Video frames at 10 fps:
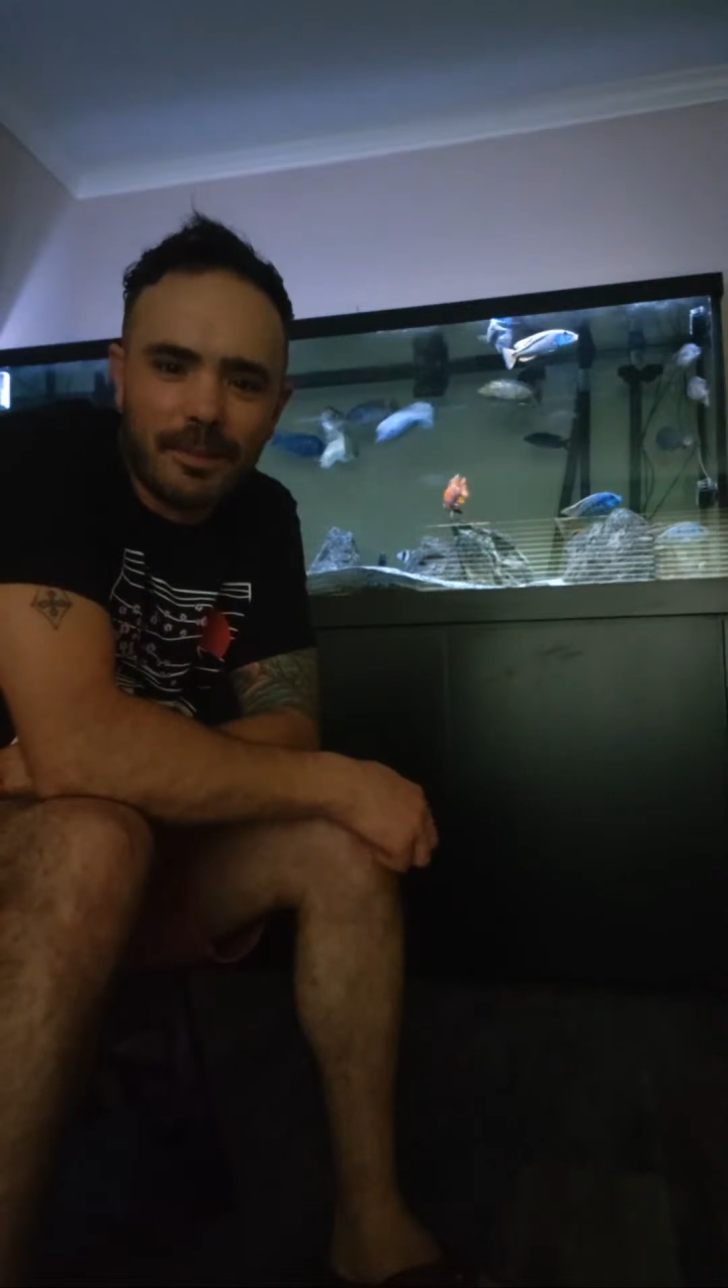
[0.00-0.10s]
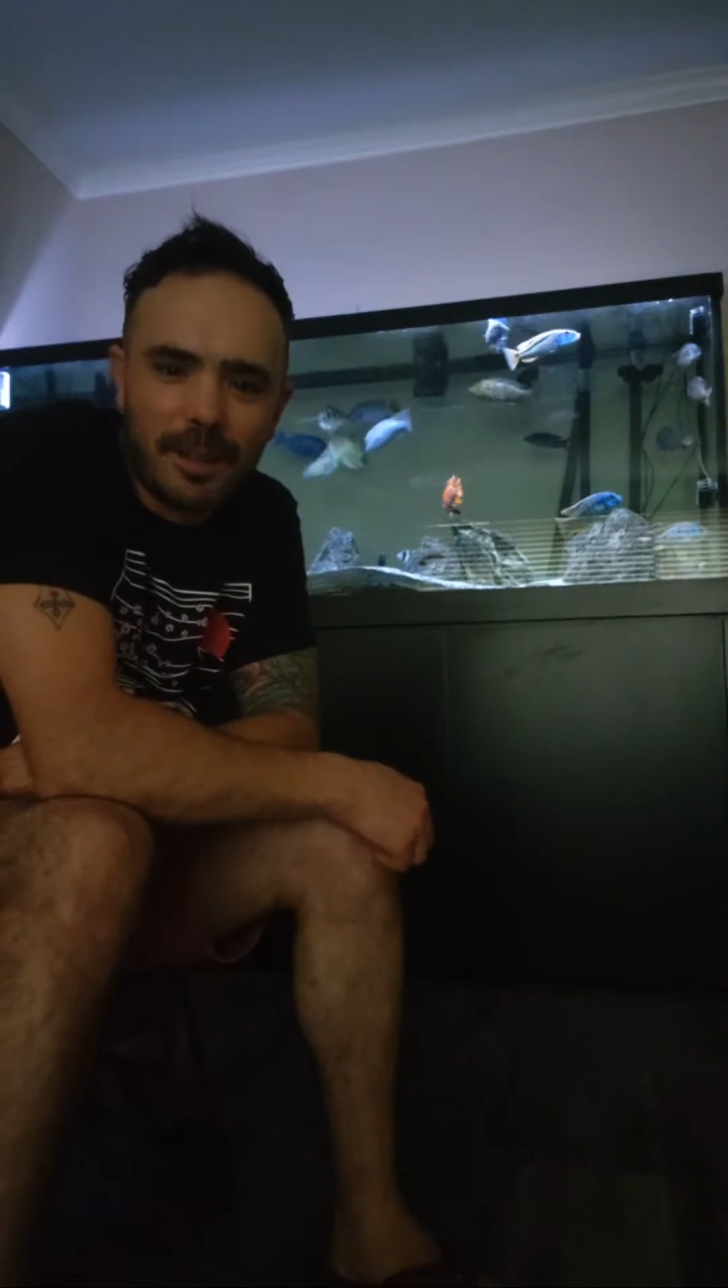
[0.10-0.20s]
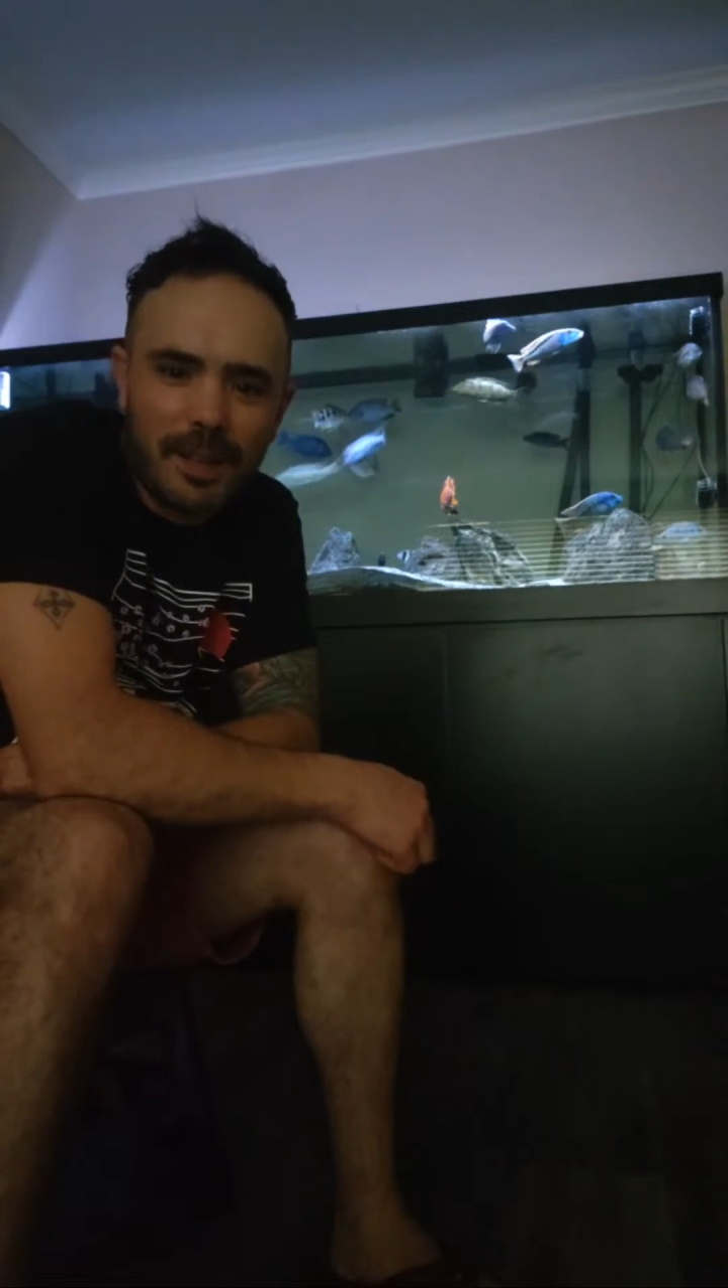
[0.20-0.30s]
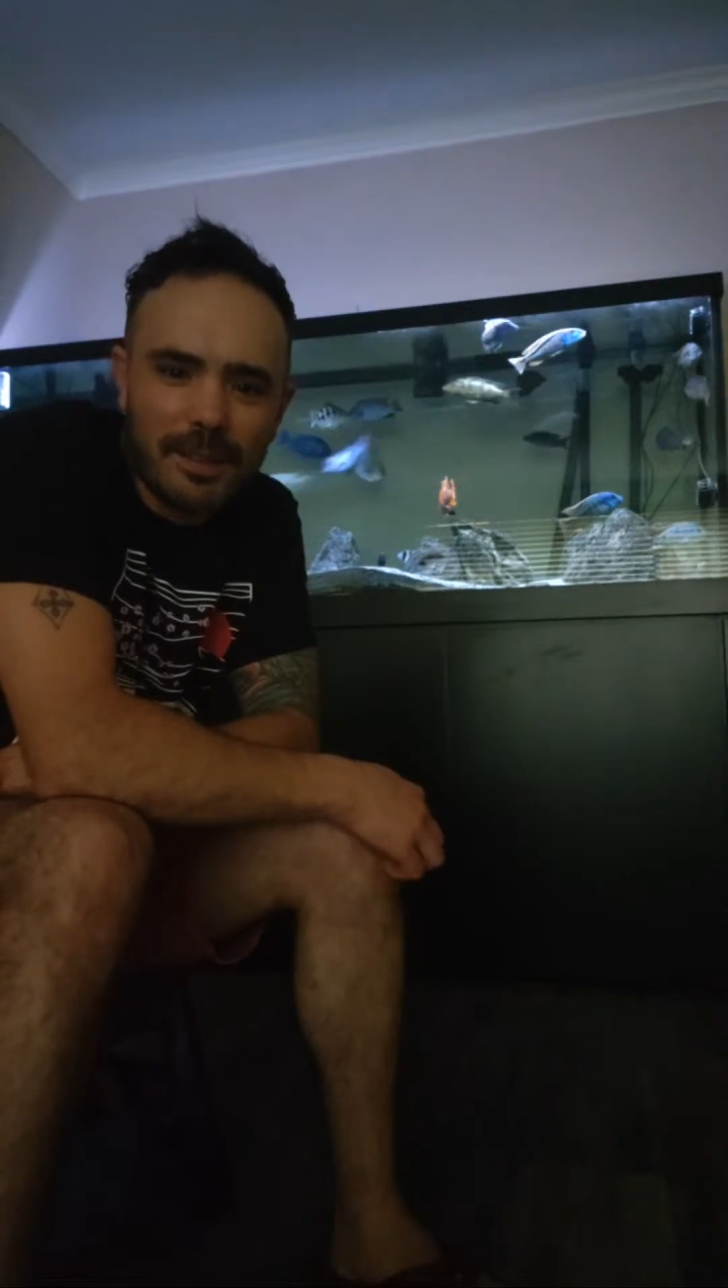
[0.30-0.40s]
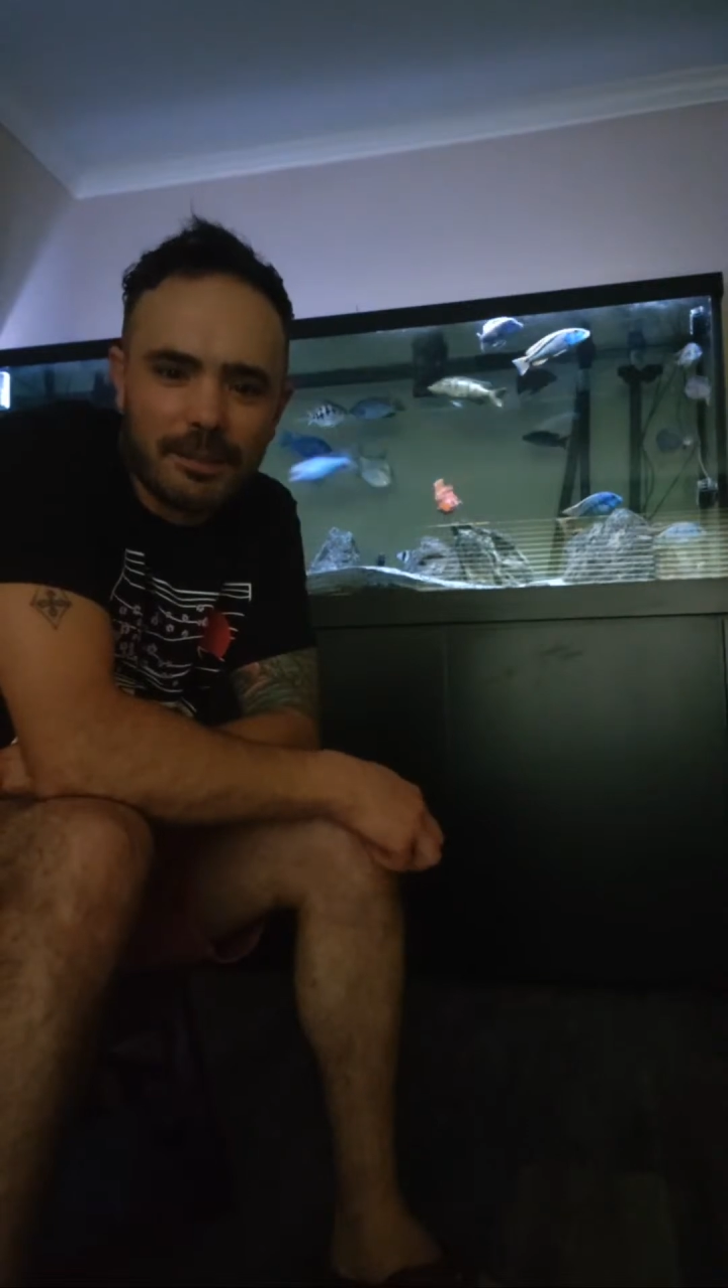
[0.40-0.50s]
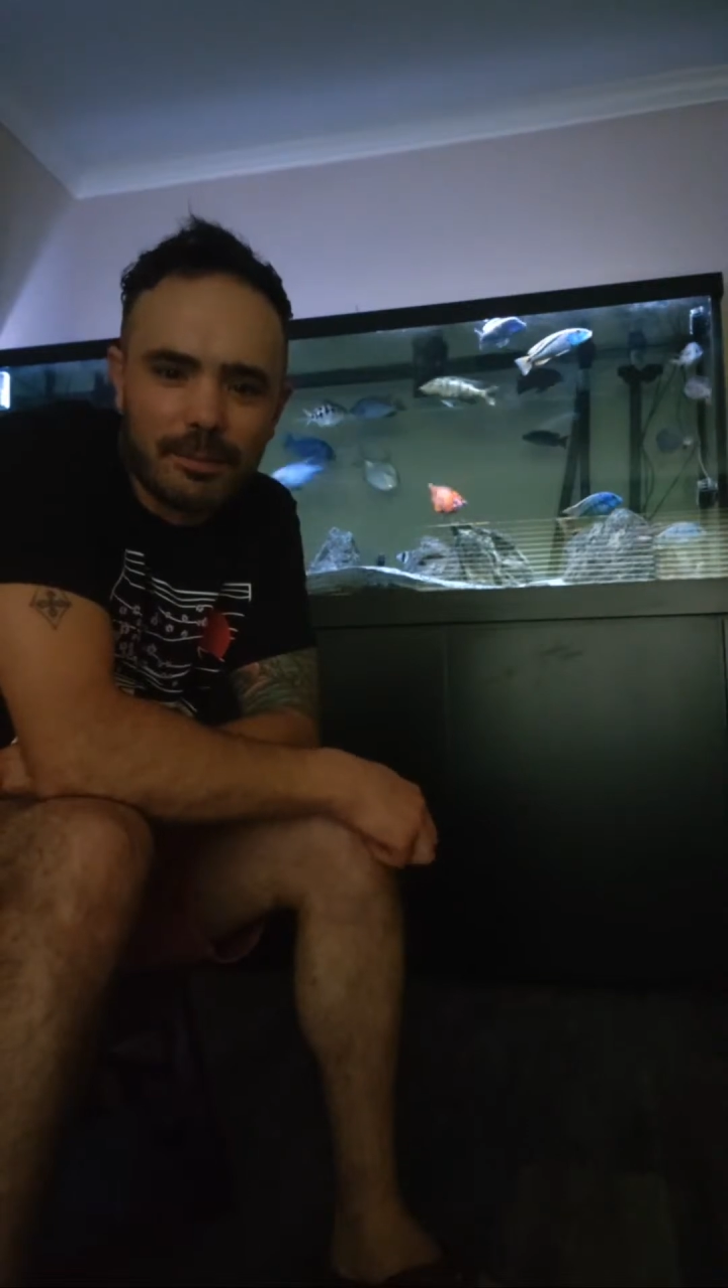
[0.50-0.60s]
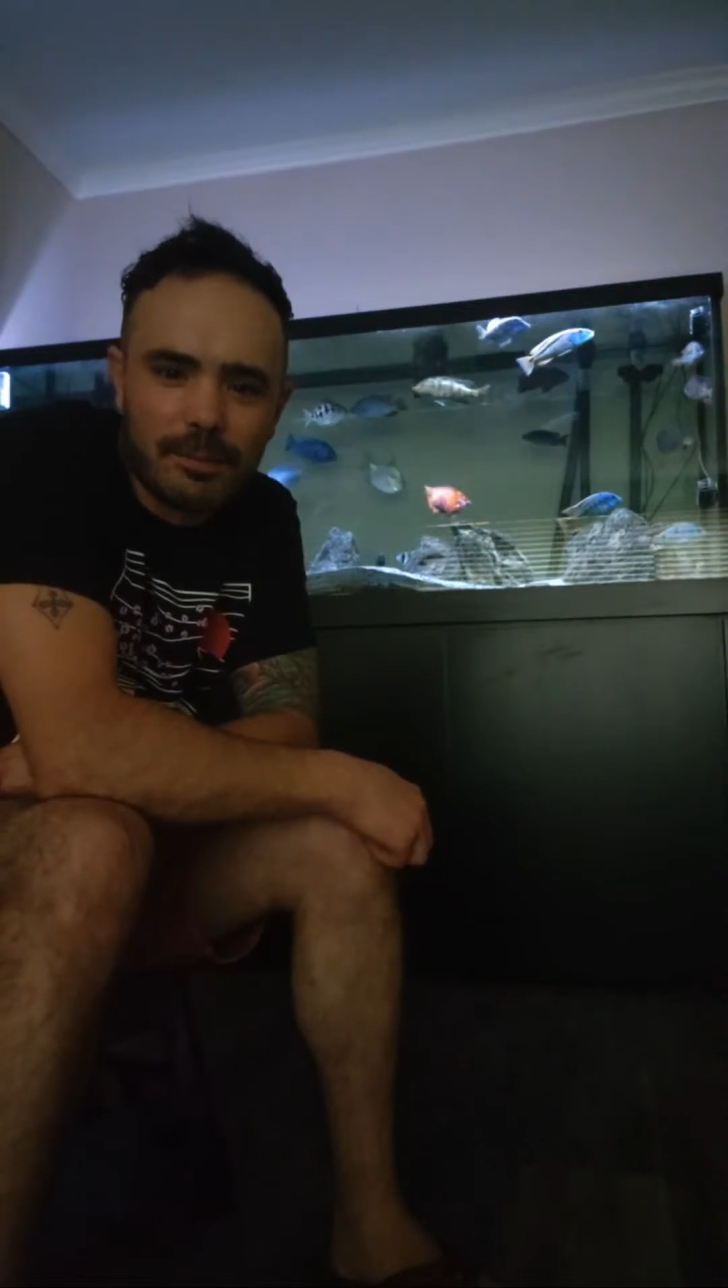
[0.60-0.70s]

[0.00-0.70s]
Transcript: got to